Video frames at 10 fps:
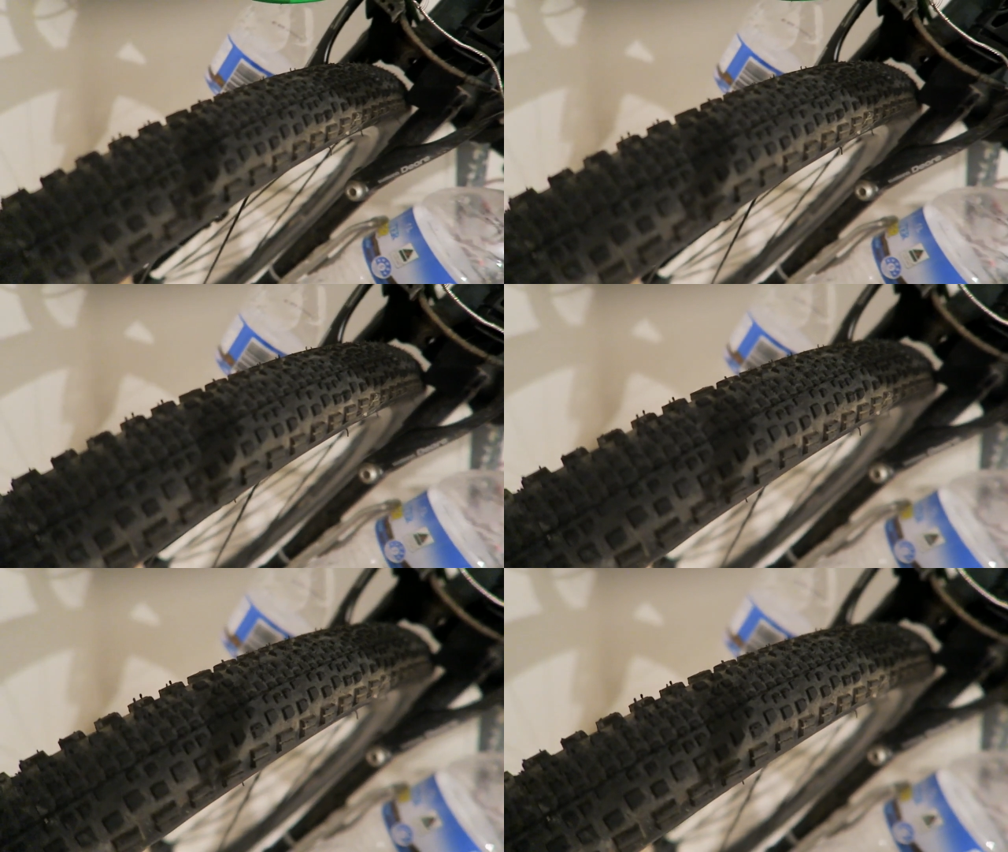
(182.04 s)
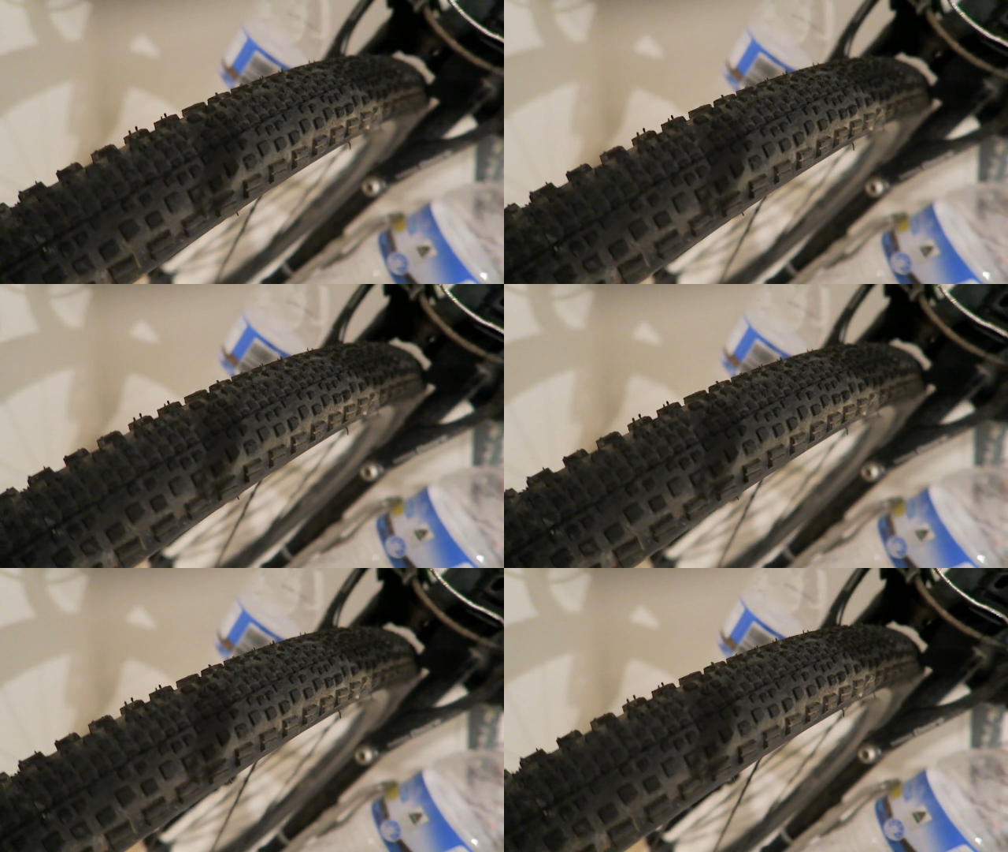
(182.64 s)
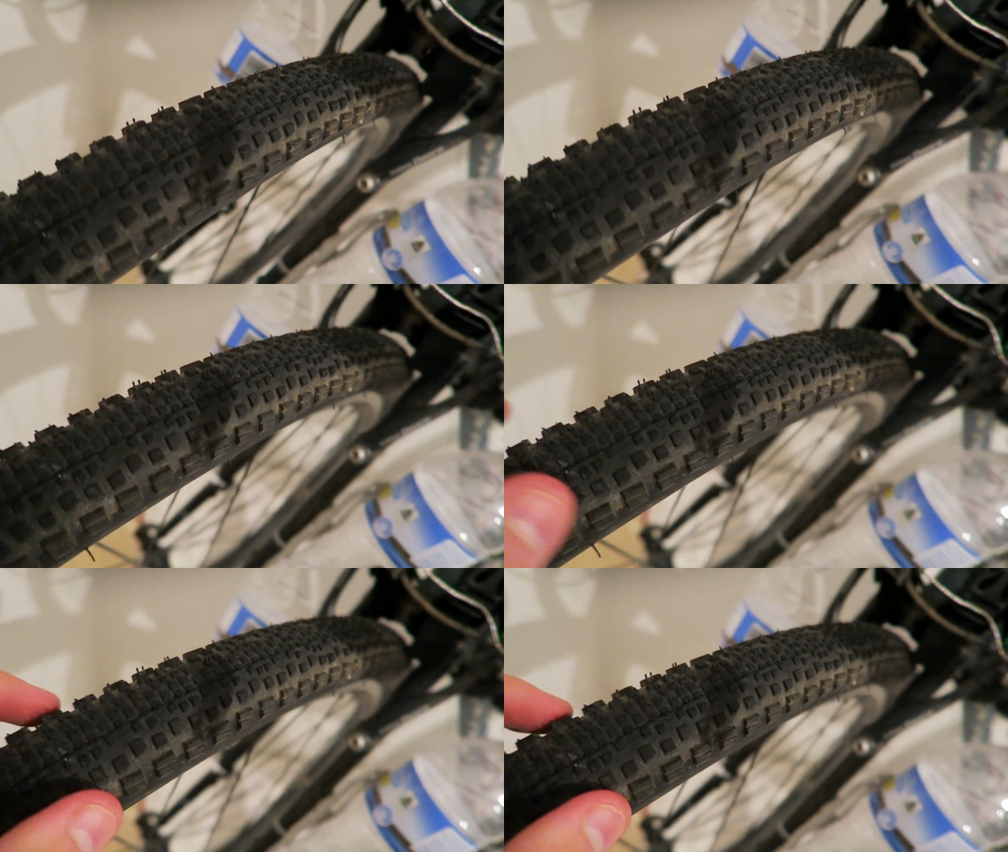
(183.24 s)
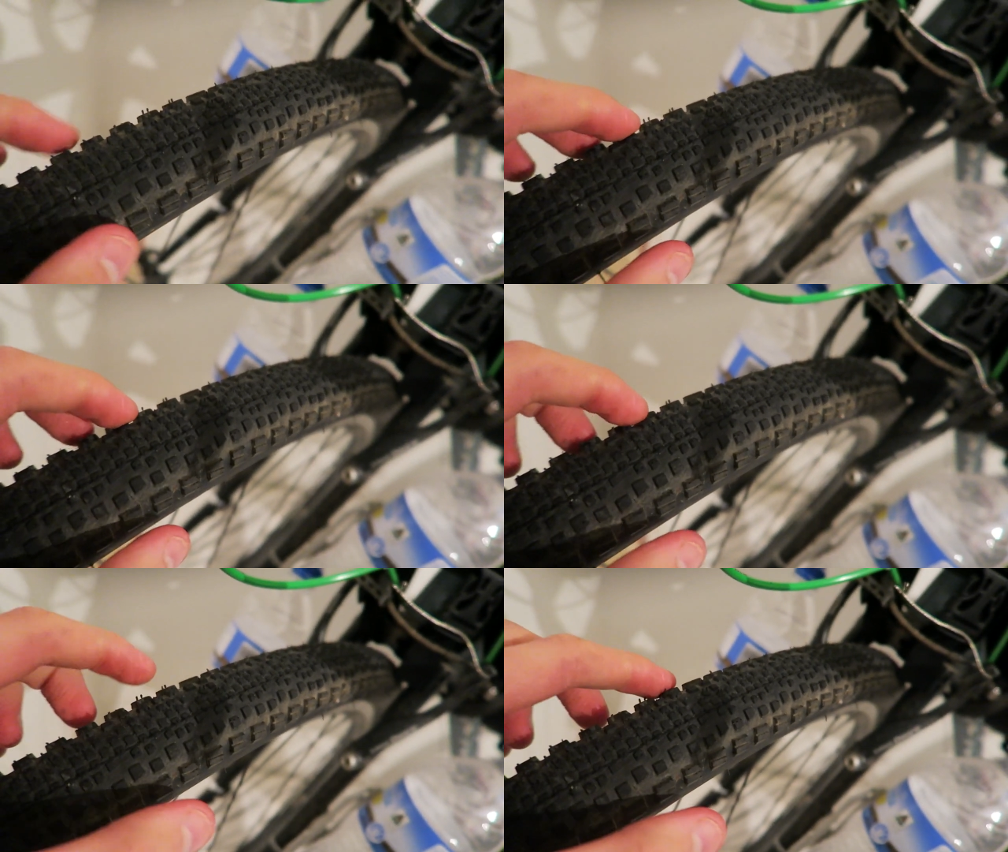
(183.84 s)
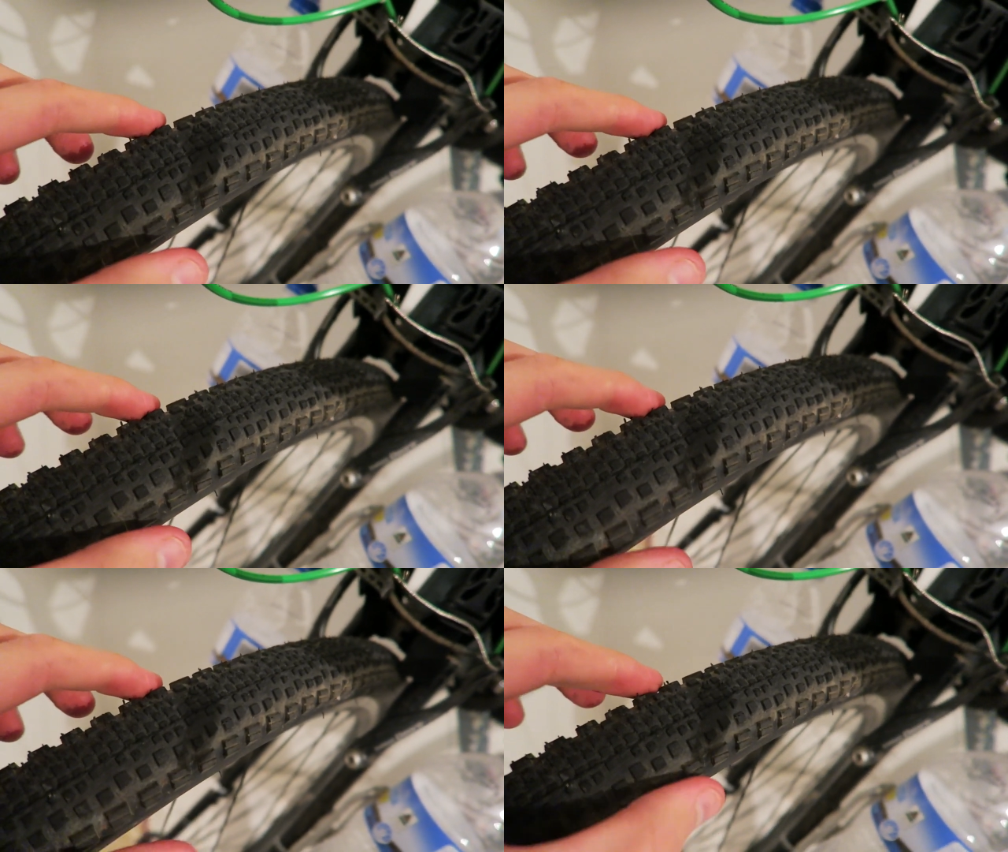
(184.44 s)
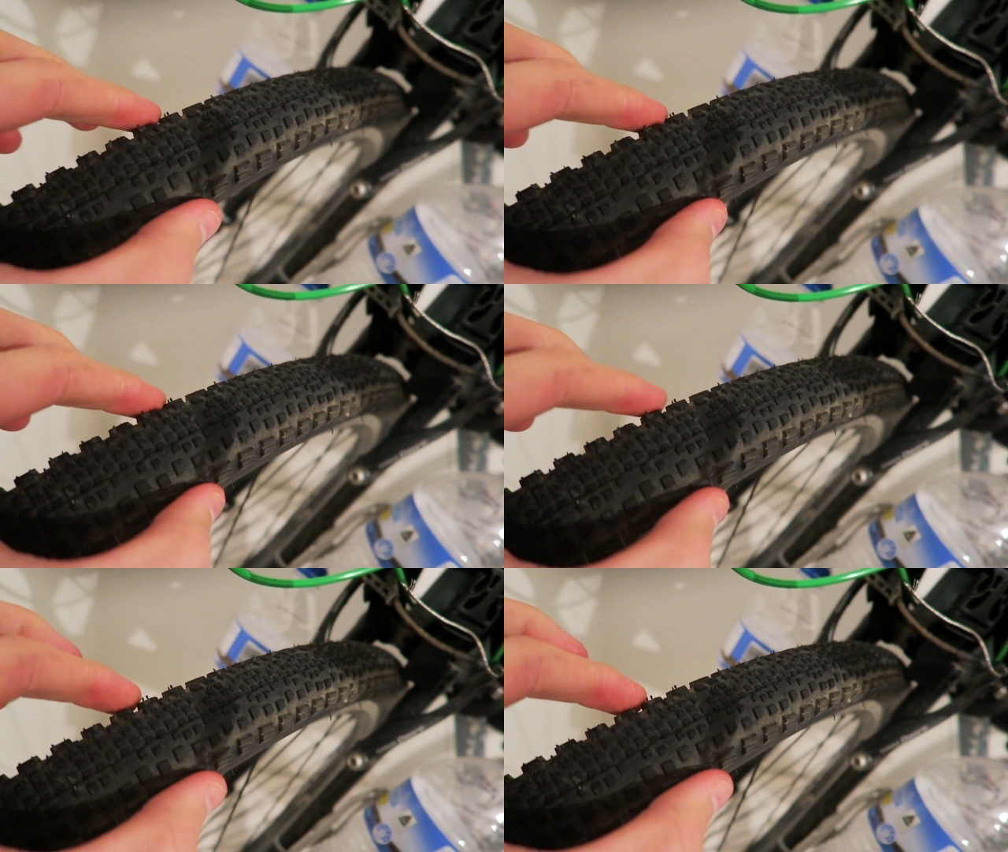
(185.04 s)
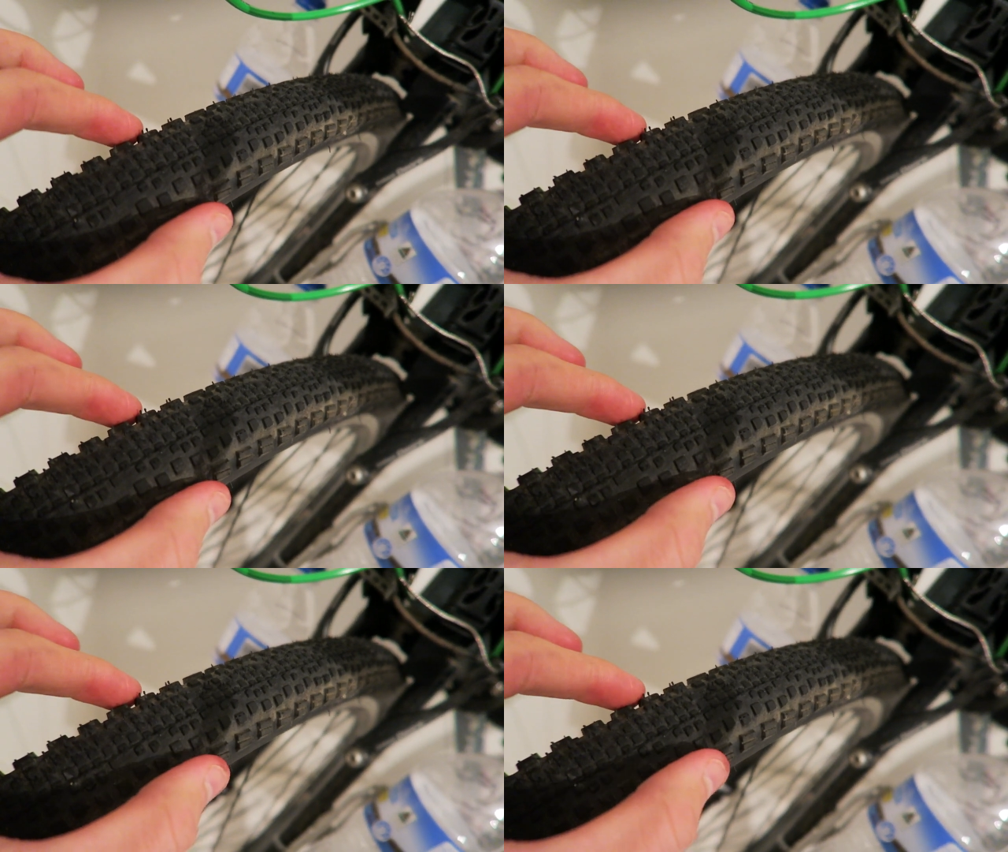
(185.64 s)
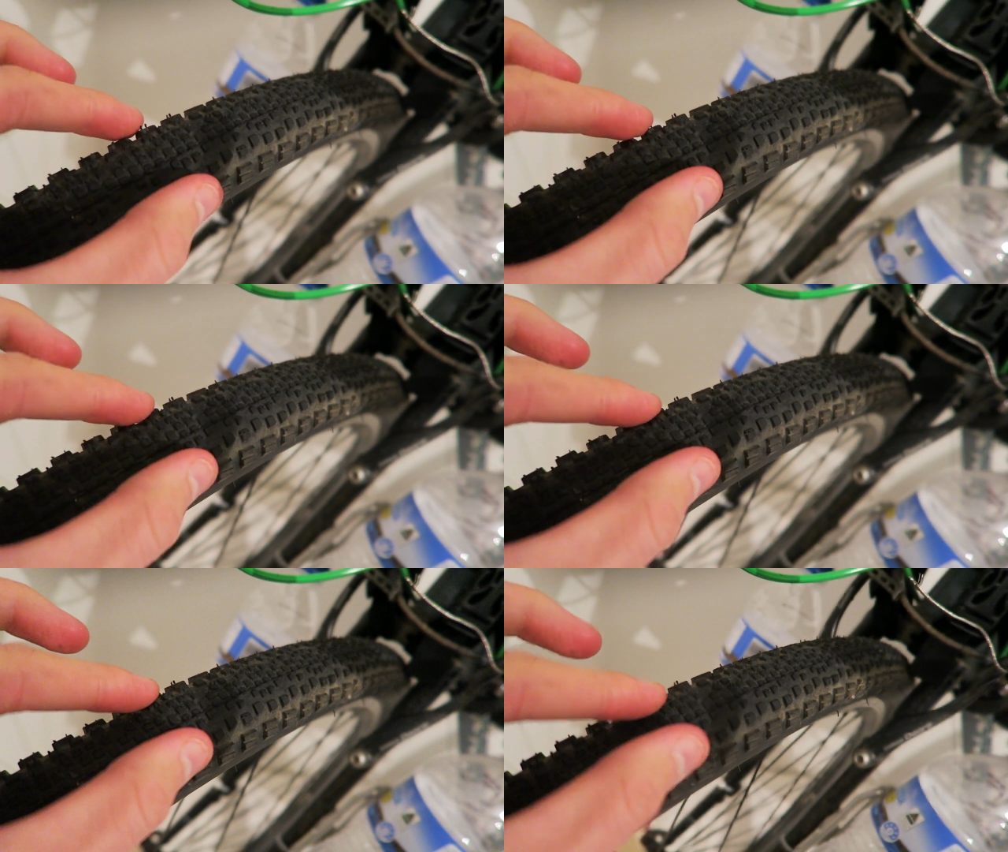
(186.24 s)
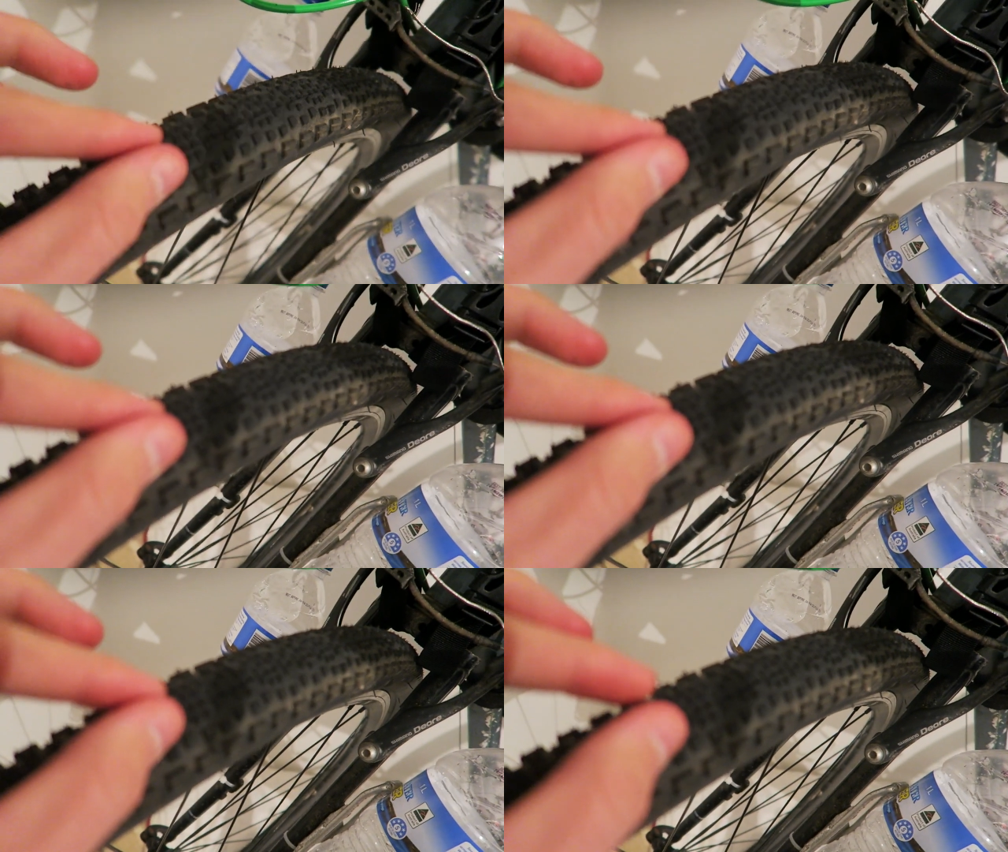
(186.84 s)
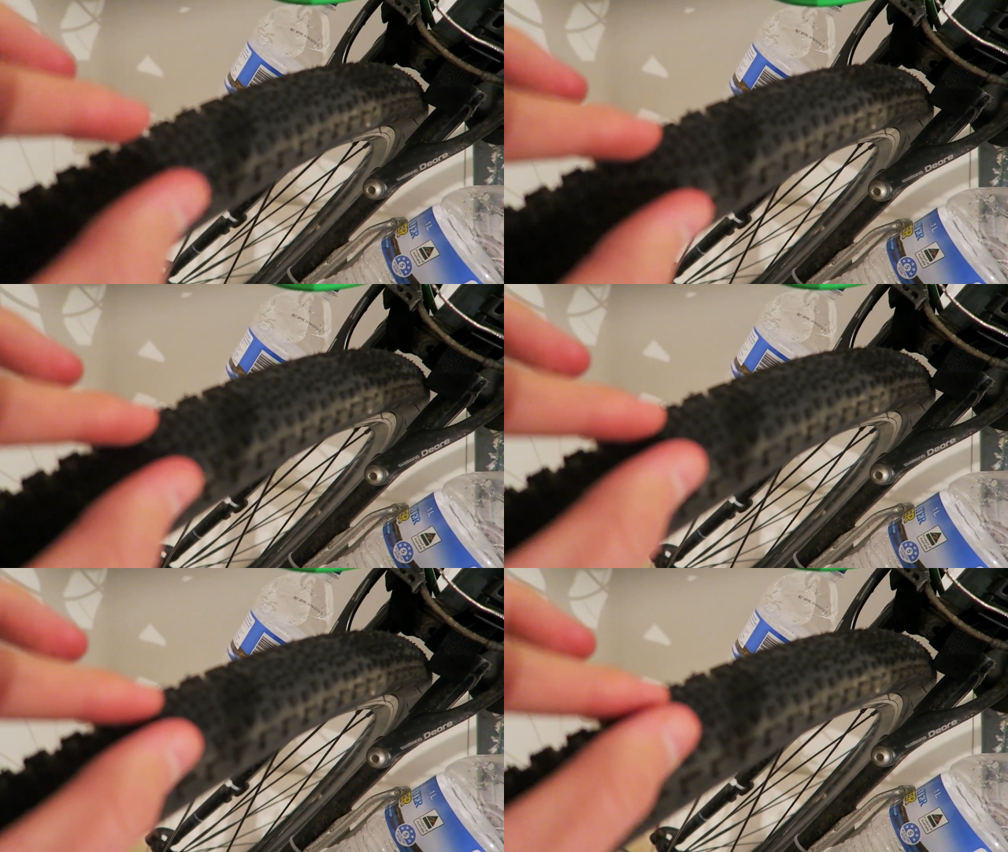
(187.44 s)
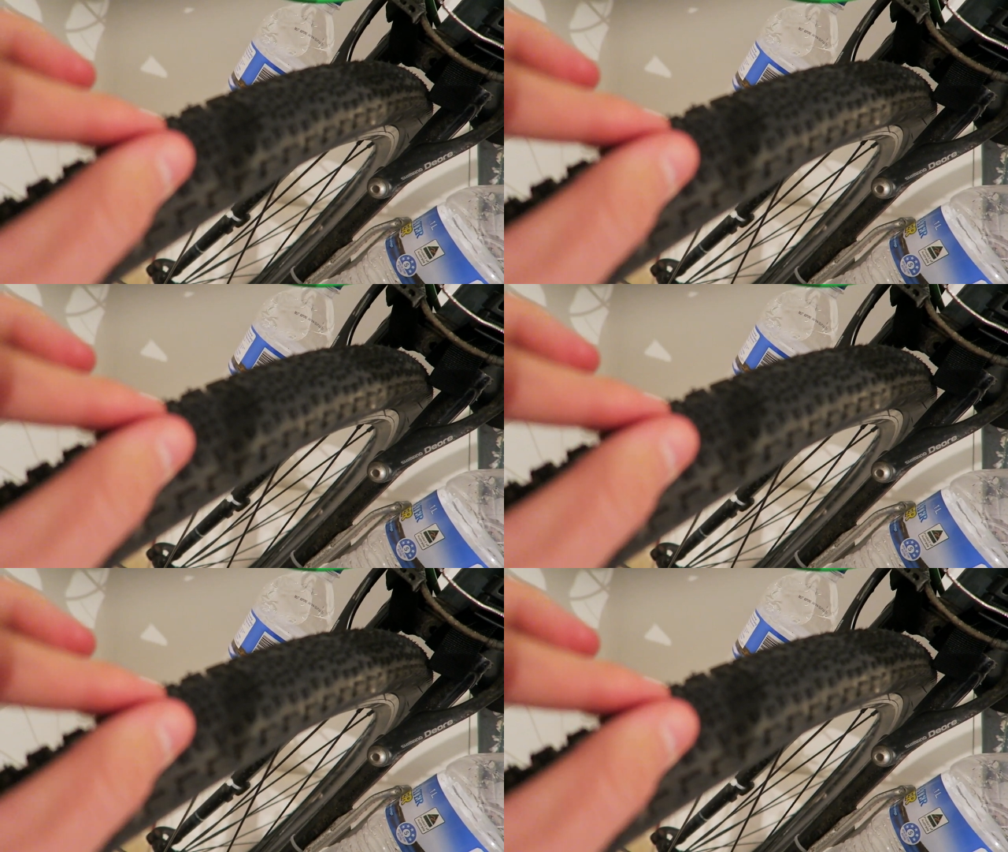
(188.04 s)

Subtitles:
(no speaker visible)